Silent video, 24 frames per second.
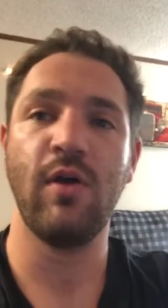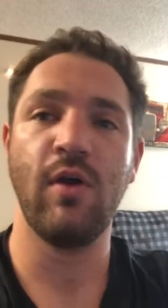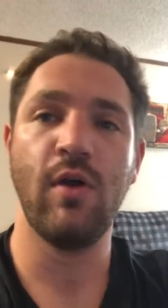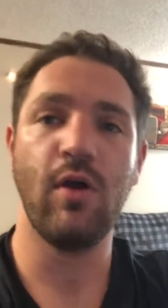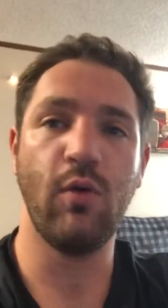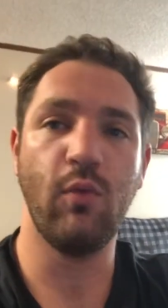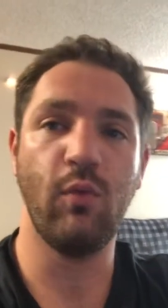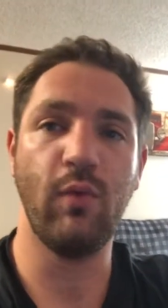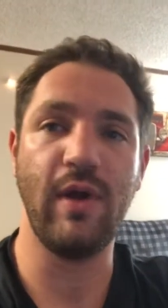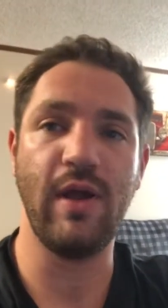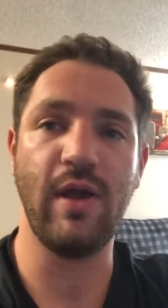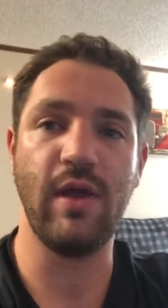
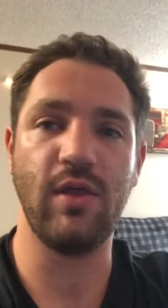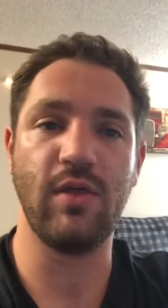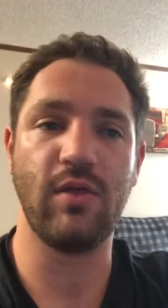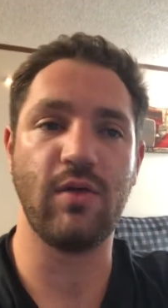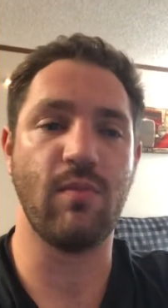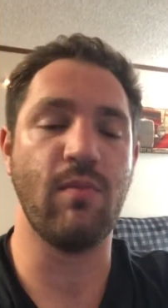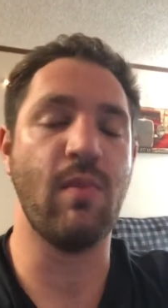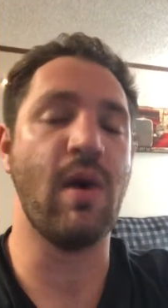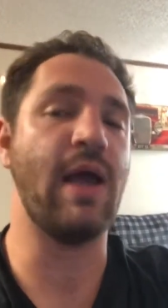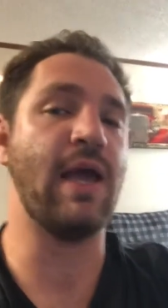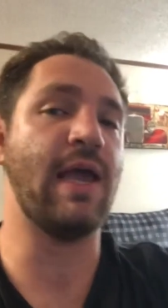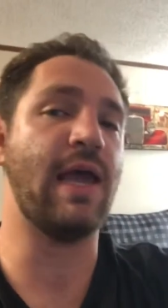with
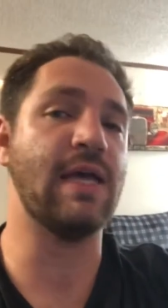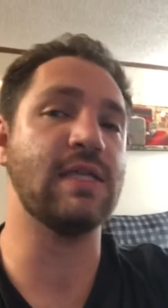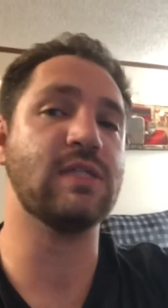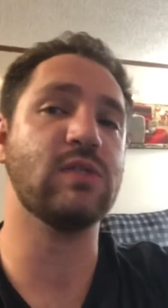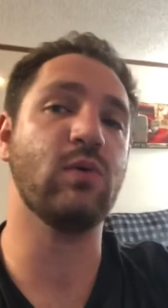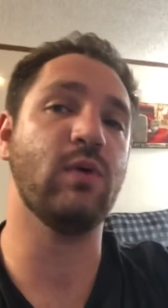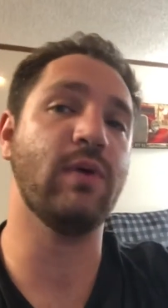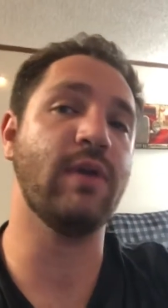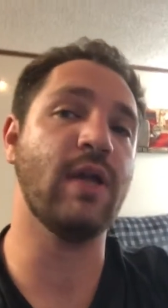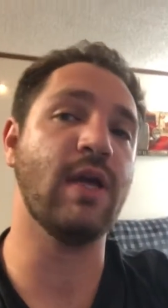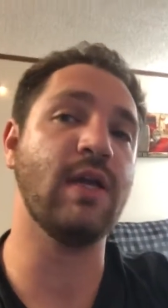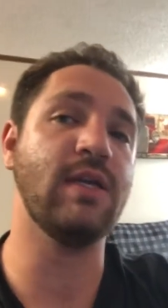my
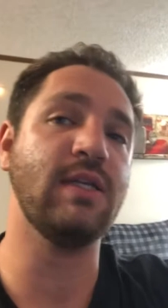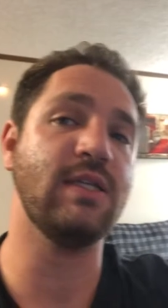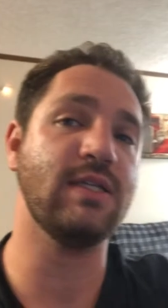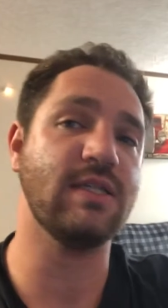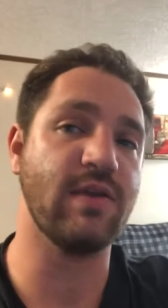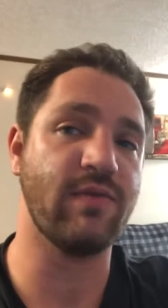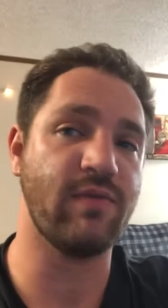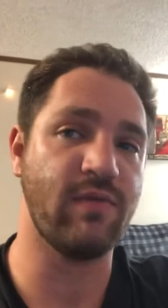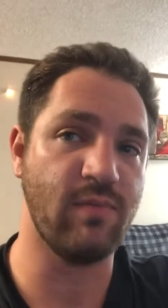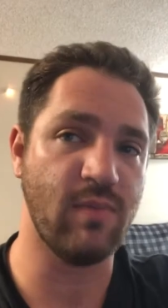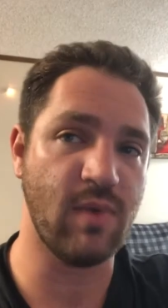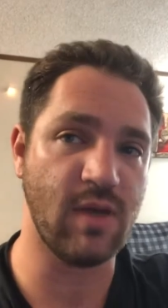
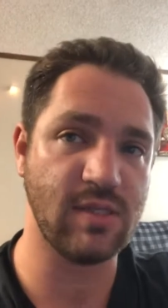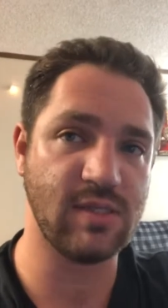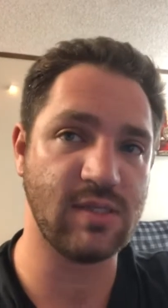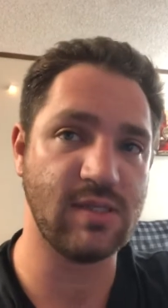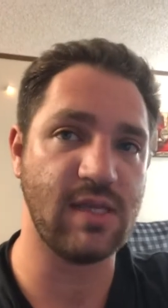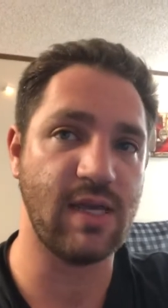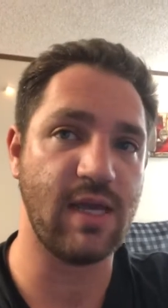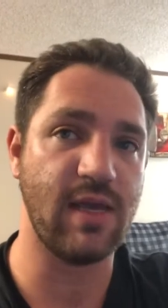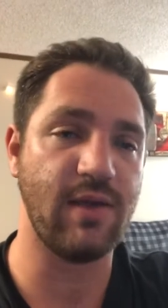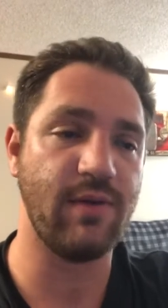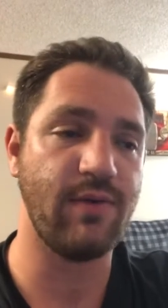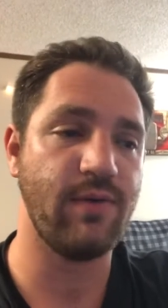S197 Mustang.